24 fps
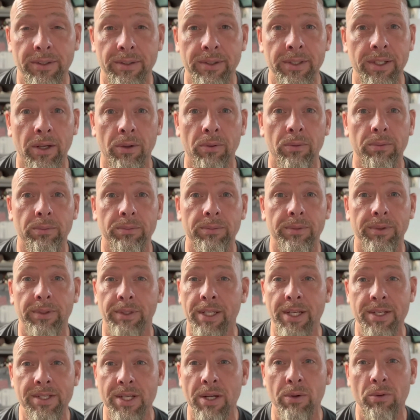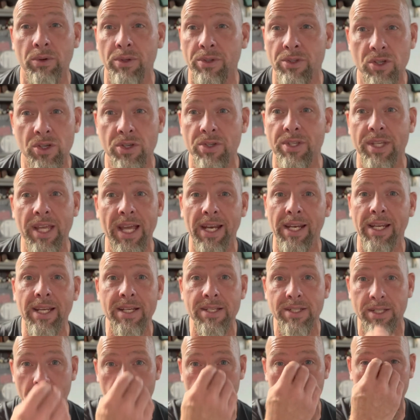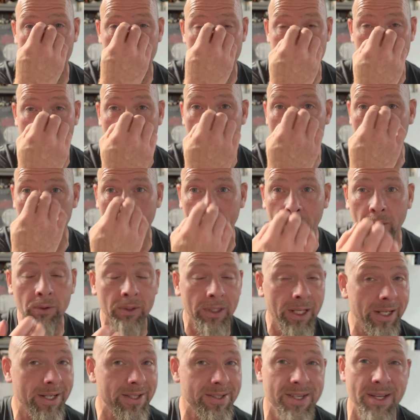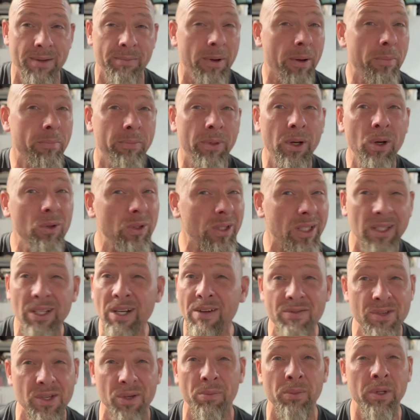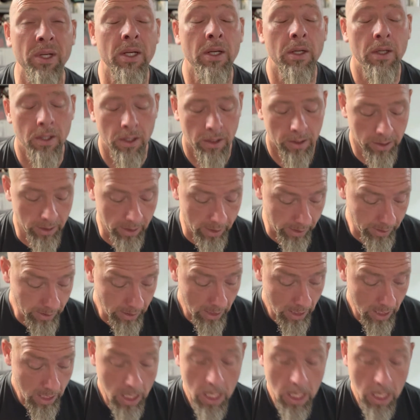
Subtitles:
you know, because they were just that easy because my bow, like I said, my bow loves them. Okay.